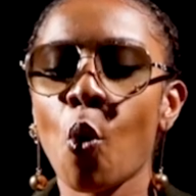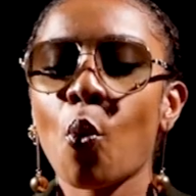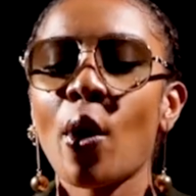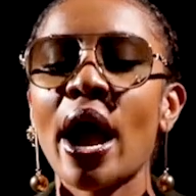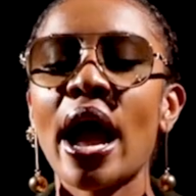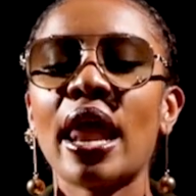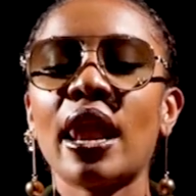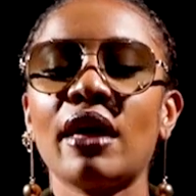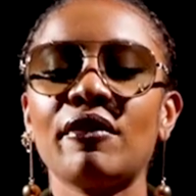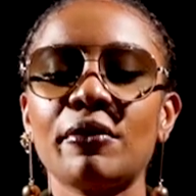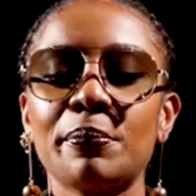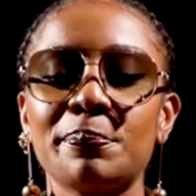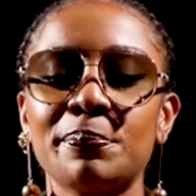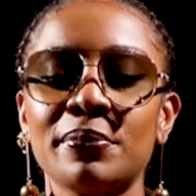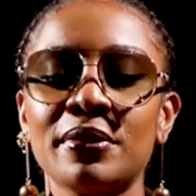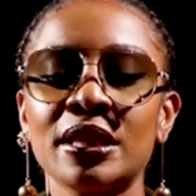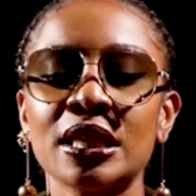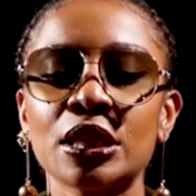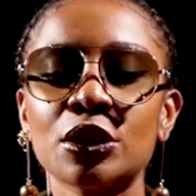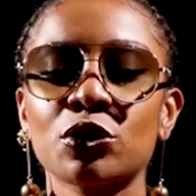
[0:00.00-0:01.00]
why I
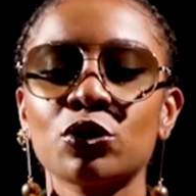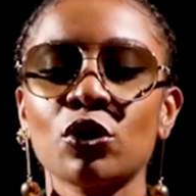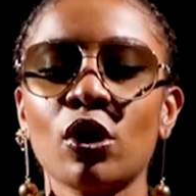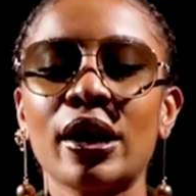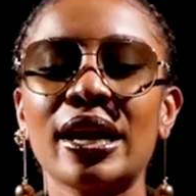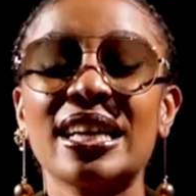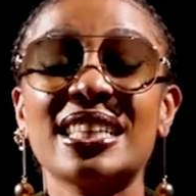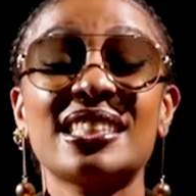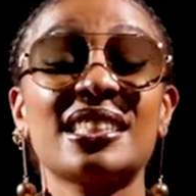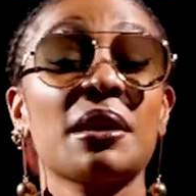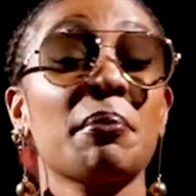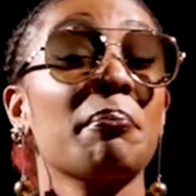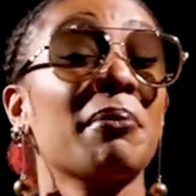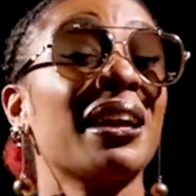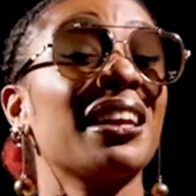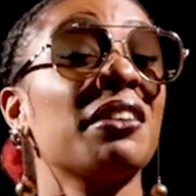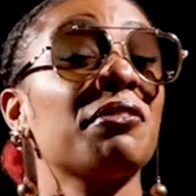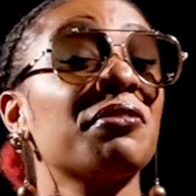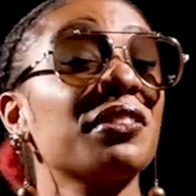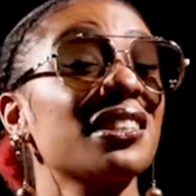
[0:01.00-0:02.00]
love this song, it's a
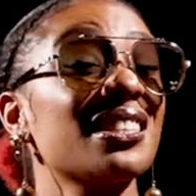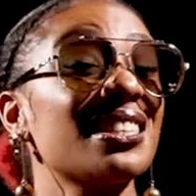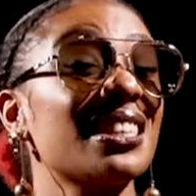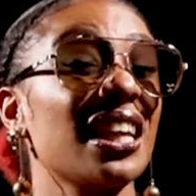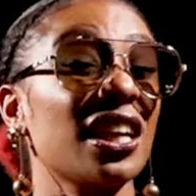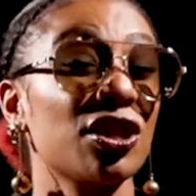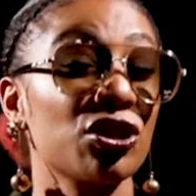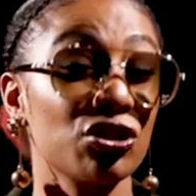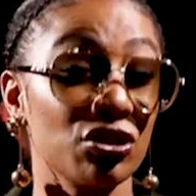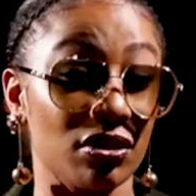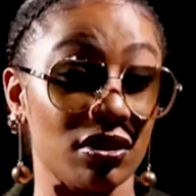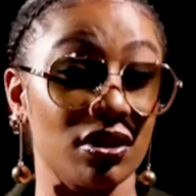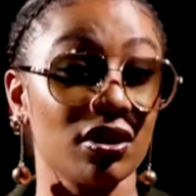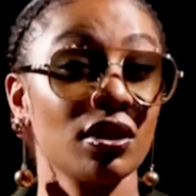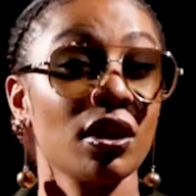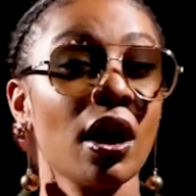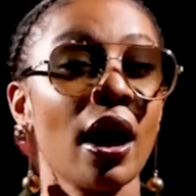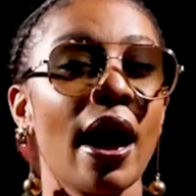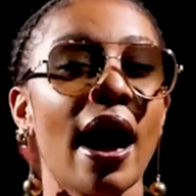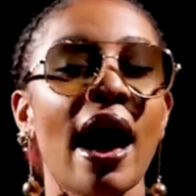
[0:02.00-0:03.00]
manifestation.
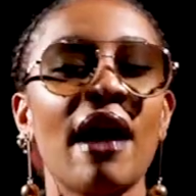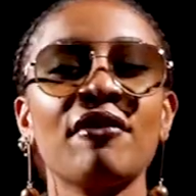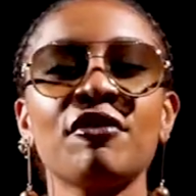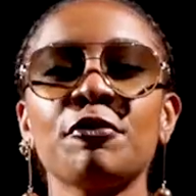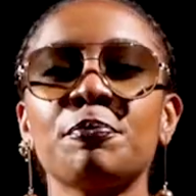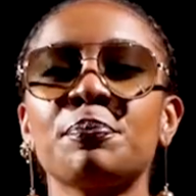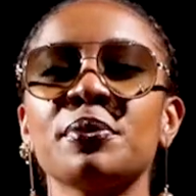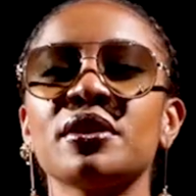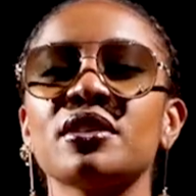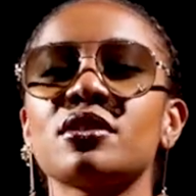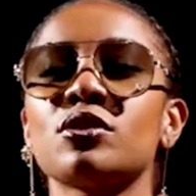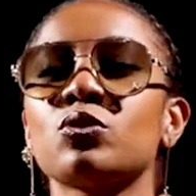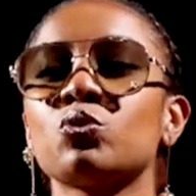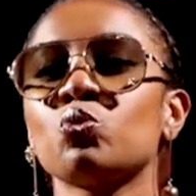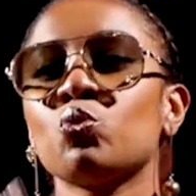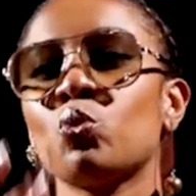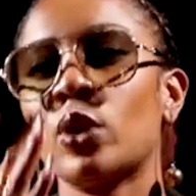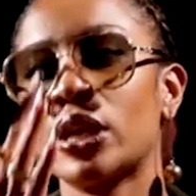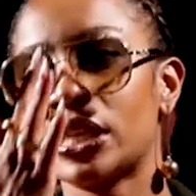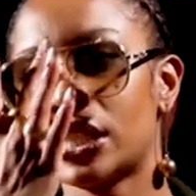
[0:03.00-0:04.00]
Ava Peace
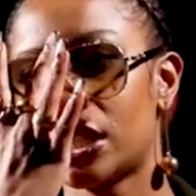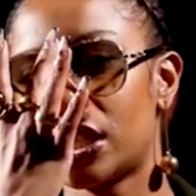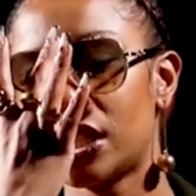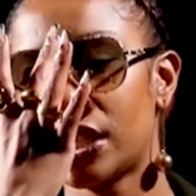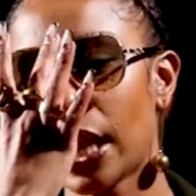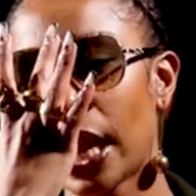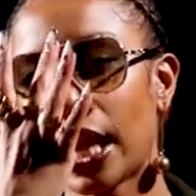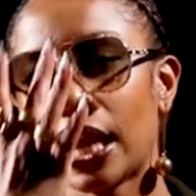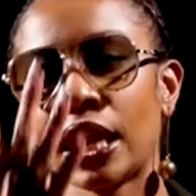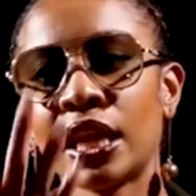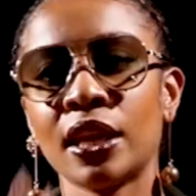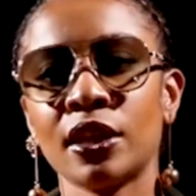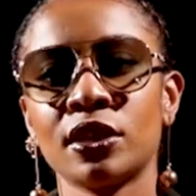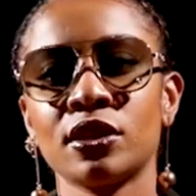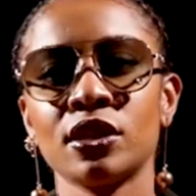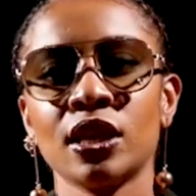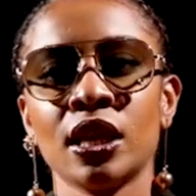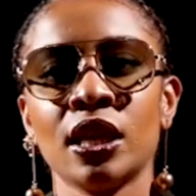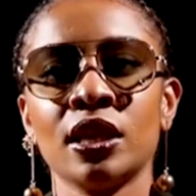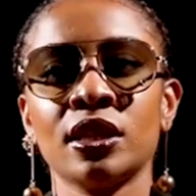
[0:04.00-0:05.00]
was saying
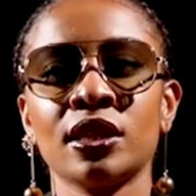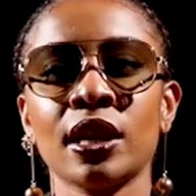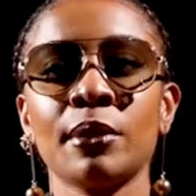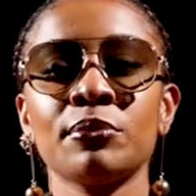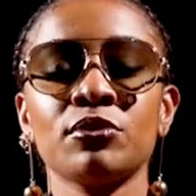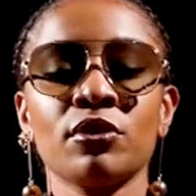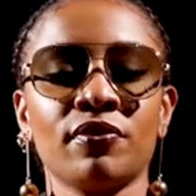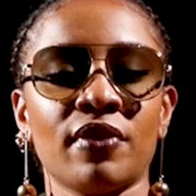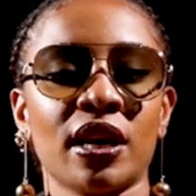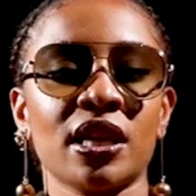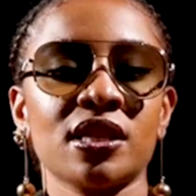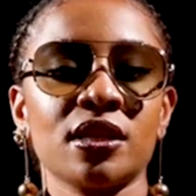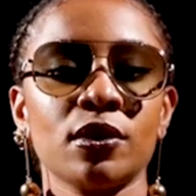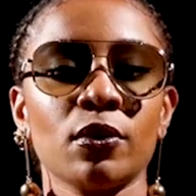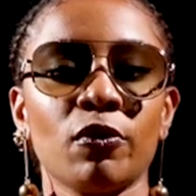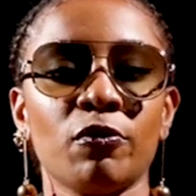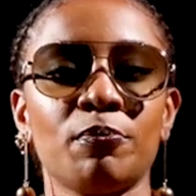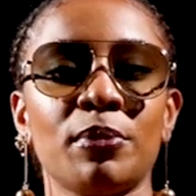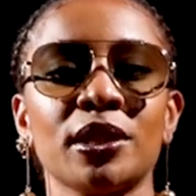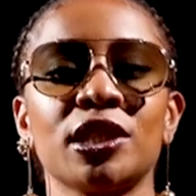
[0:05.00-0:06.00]
it in terms of
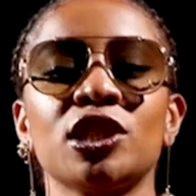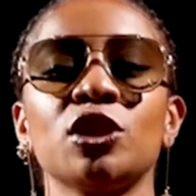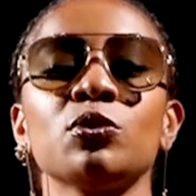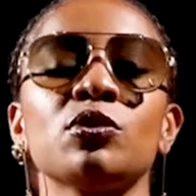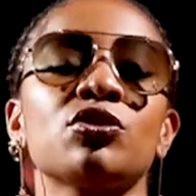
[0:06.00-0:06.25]
herself, but she